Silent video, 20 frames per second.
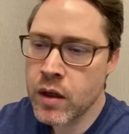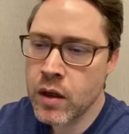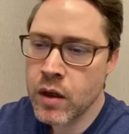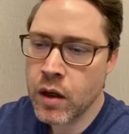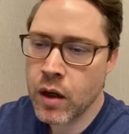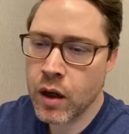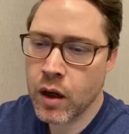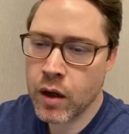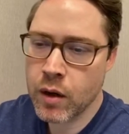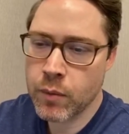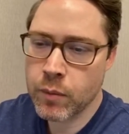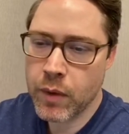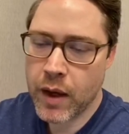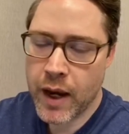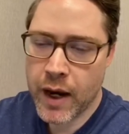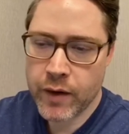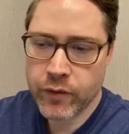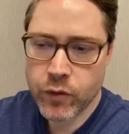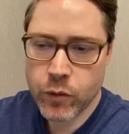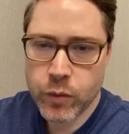
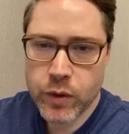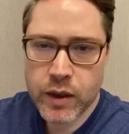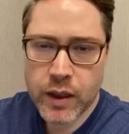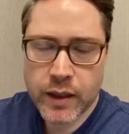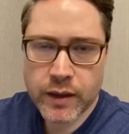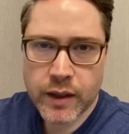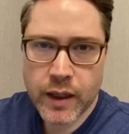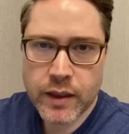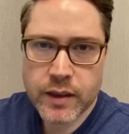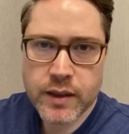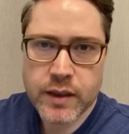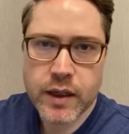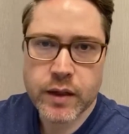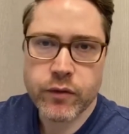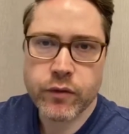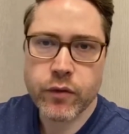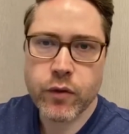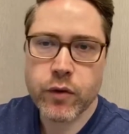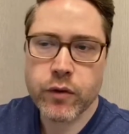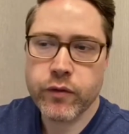After we let that sit
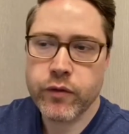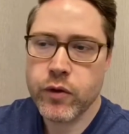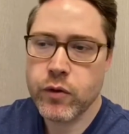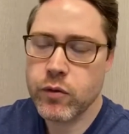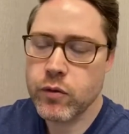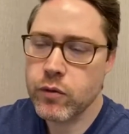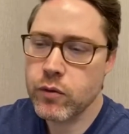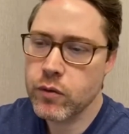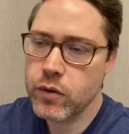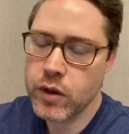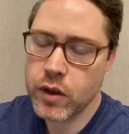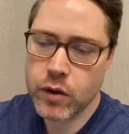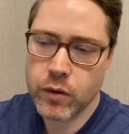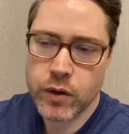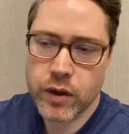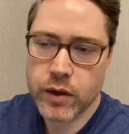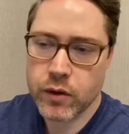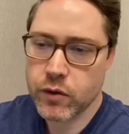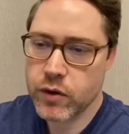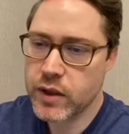for a few,
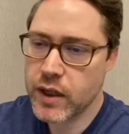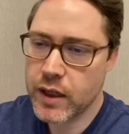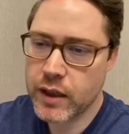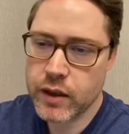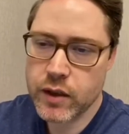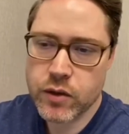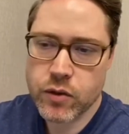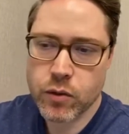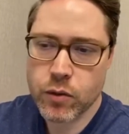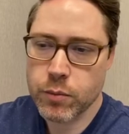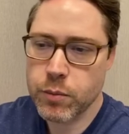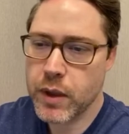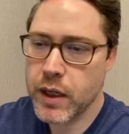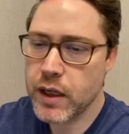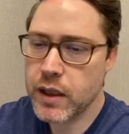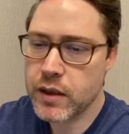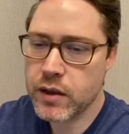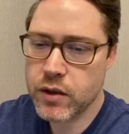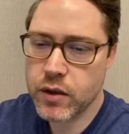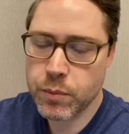either seconds or
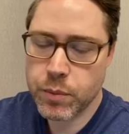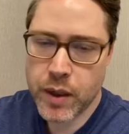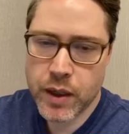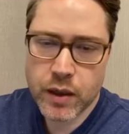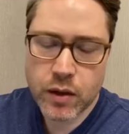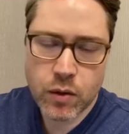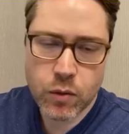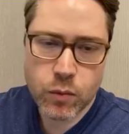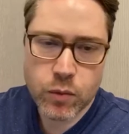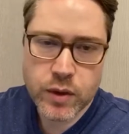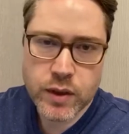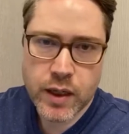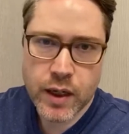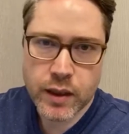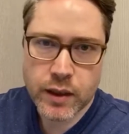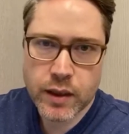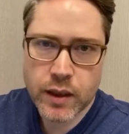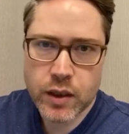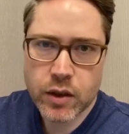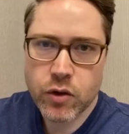minutes, depending on what
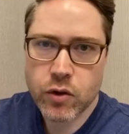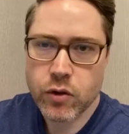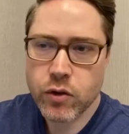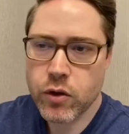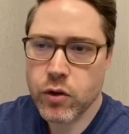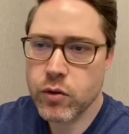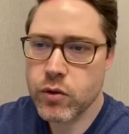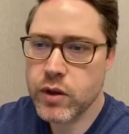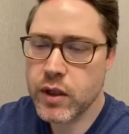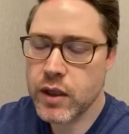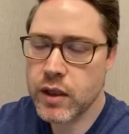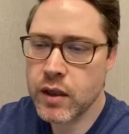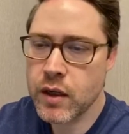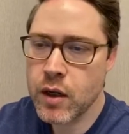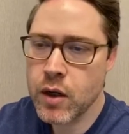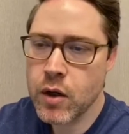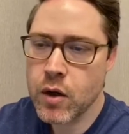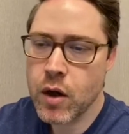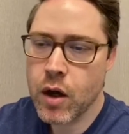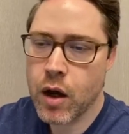technique you're using,
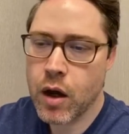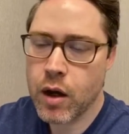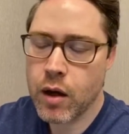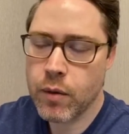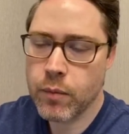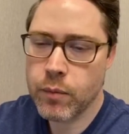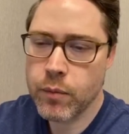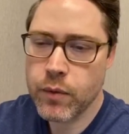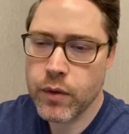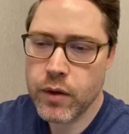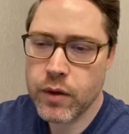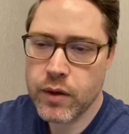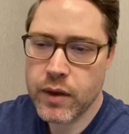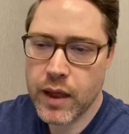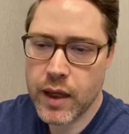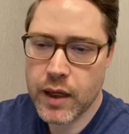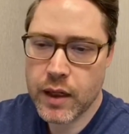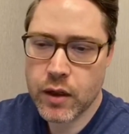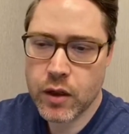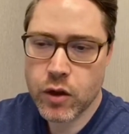
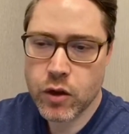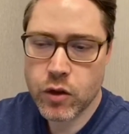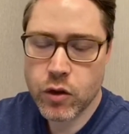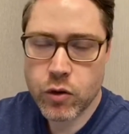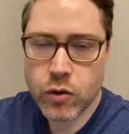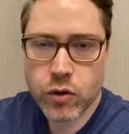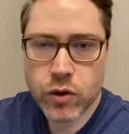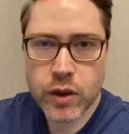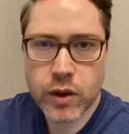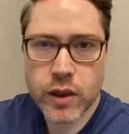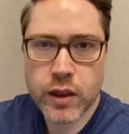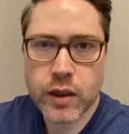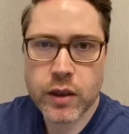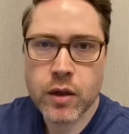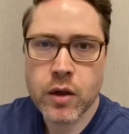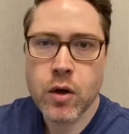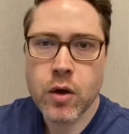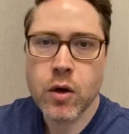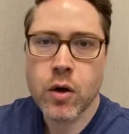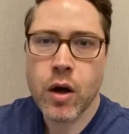then usually
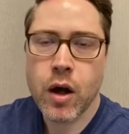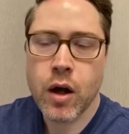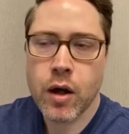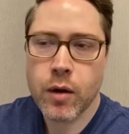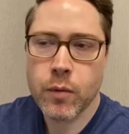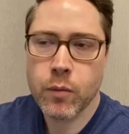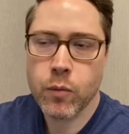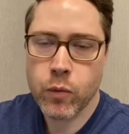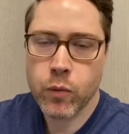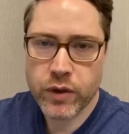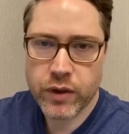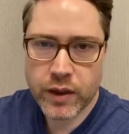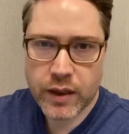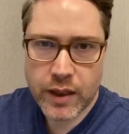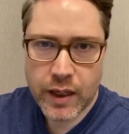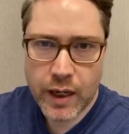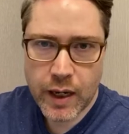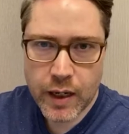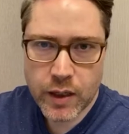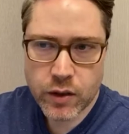with a
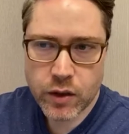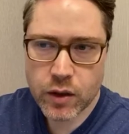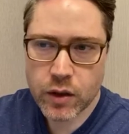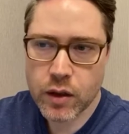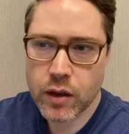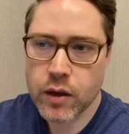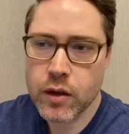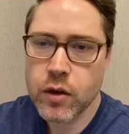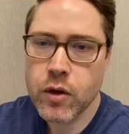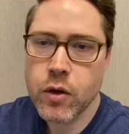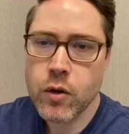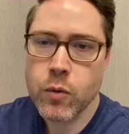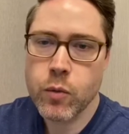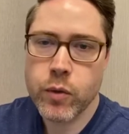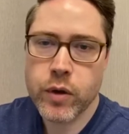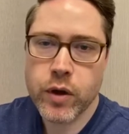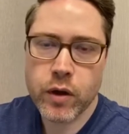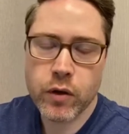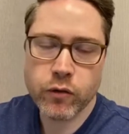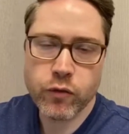cannula,
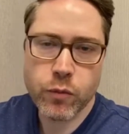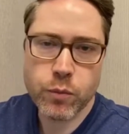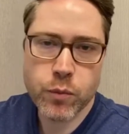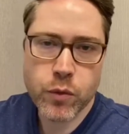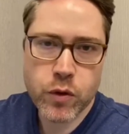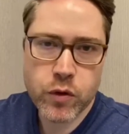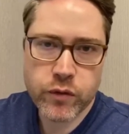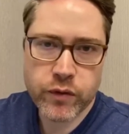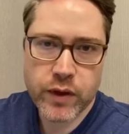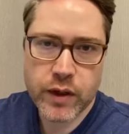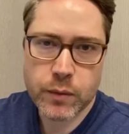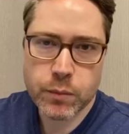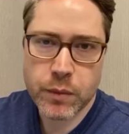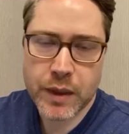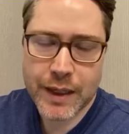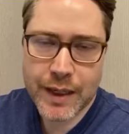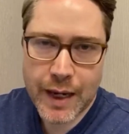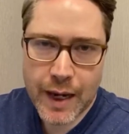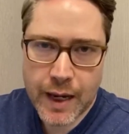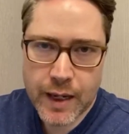we are
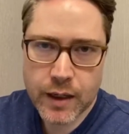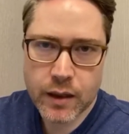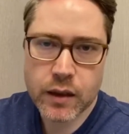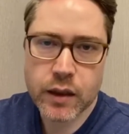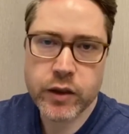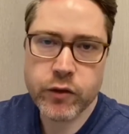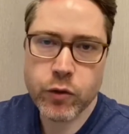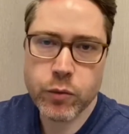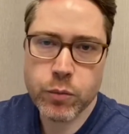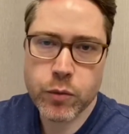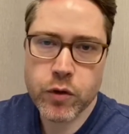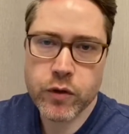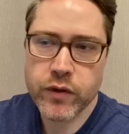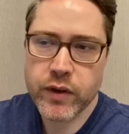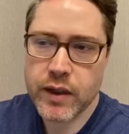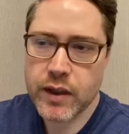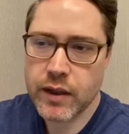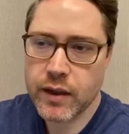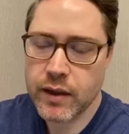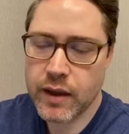mechanically
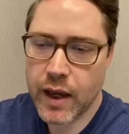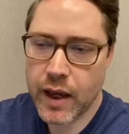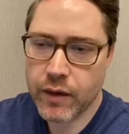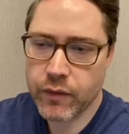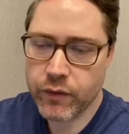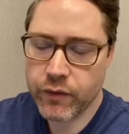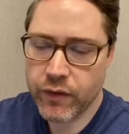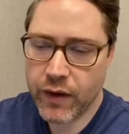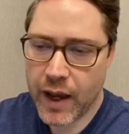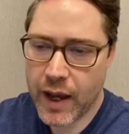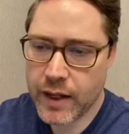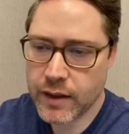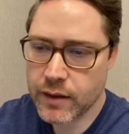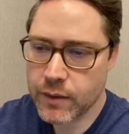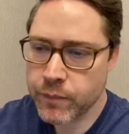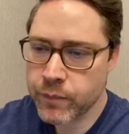removing that fat.